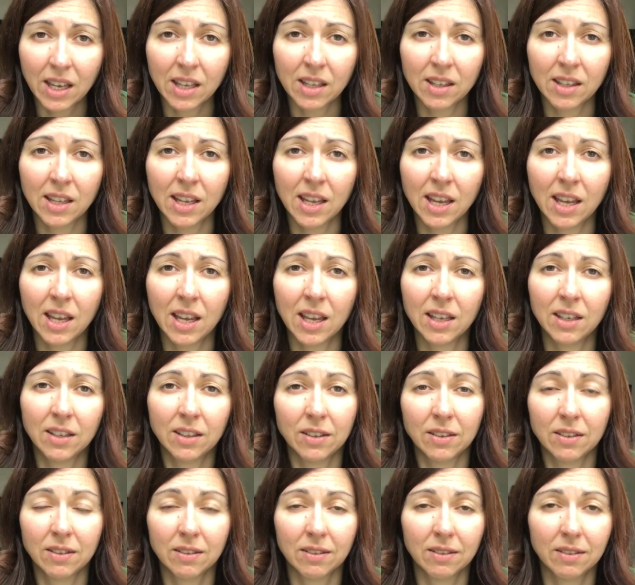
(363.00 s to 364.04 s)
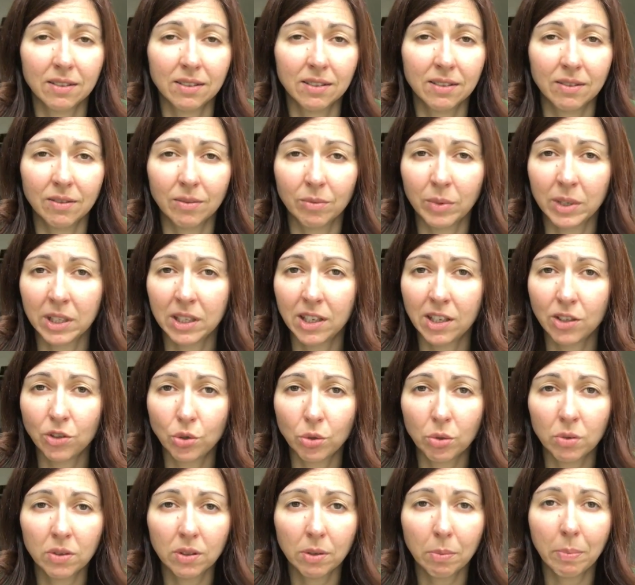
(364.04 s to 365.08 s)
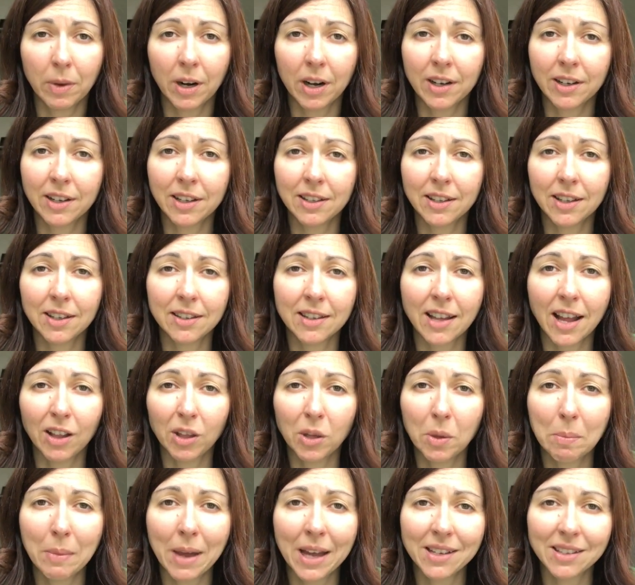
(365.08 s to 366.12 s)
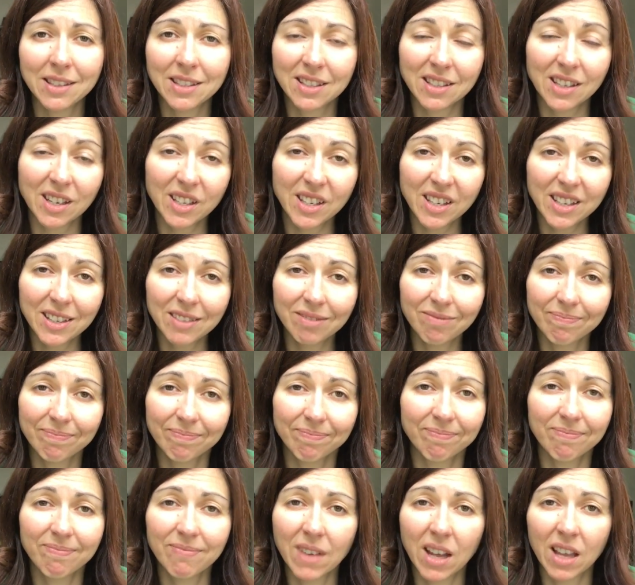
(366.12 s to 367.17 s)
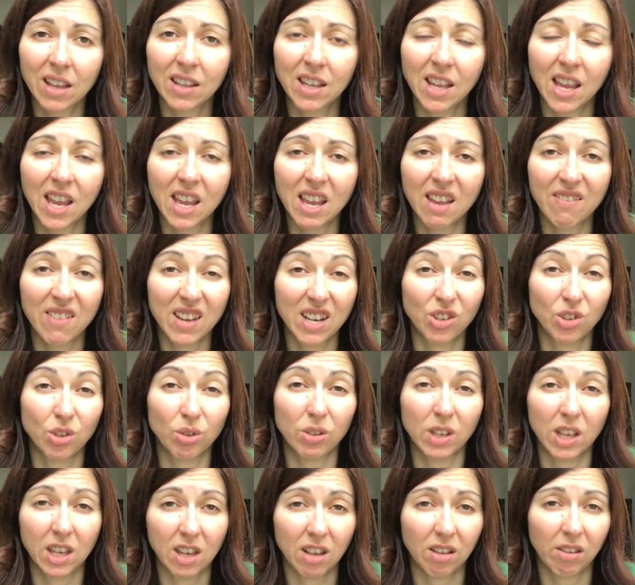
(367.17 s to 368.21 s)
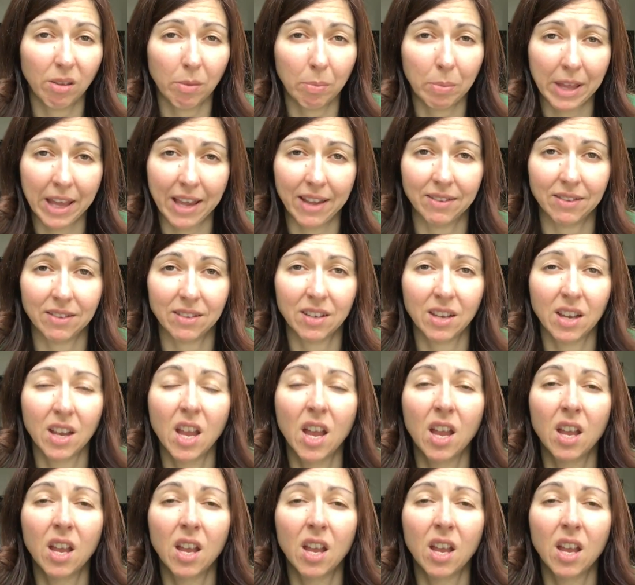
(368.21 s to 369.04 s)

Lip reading: and then when they join the party that Aloe Mite started, they eventually kill the plant.